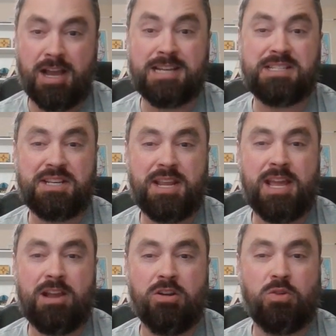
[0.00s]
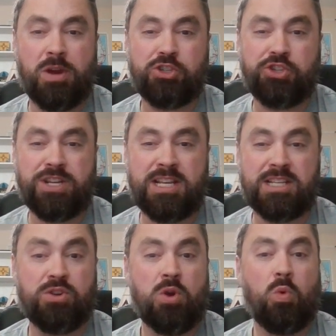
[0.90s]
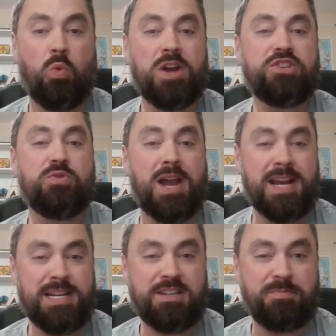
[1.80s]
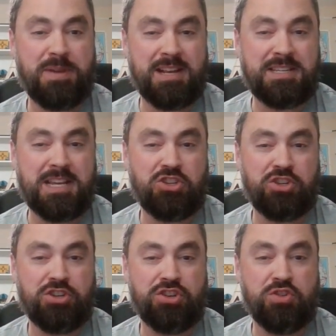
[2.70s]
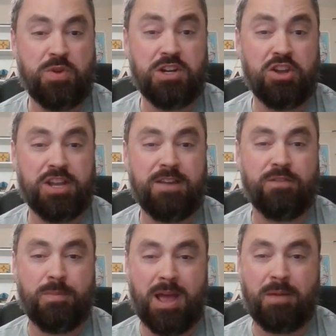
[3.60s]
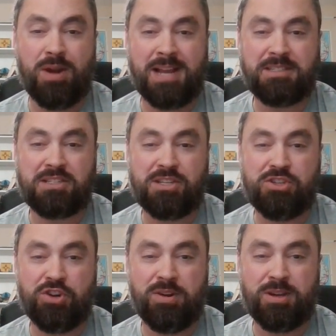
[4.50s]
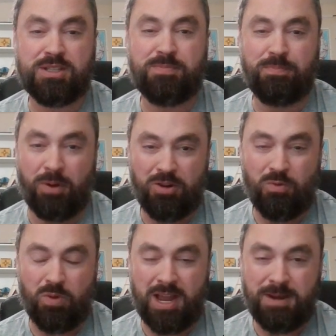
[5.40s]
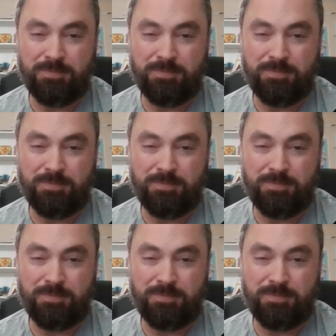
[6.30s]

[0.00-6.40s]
And today our question is, what do I need to pay attention to when looking for malpractice insurance? Part one.